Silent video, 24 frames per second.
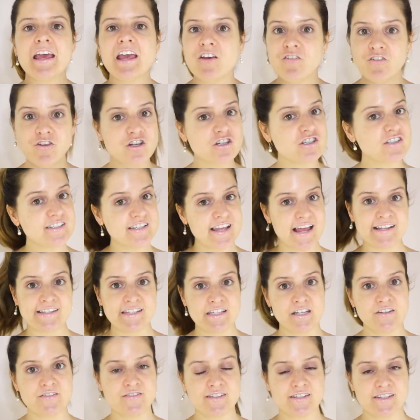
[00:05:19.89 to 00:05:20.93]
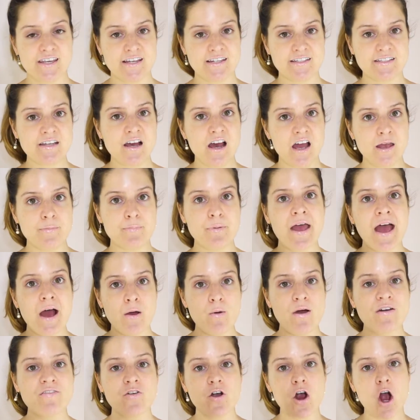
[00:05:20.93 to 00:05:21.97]
if you're sensitive skin type.
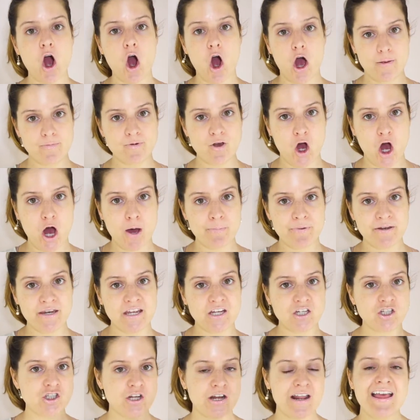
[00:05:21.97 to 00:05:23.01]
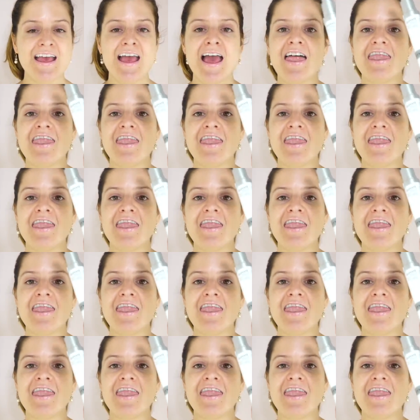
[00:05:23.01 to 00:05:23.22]
However, I'm combination.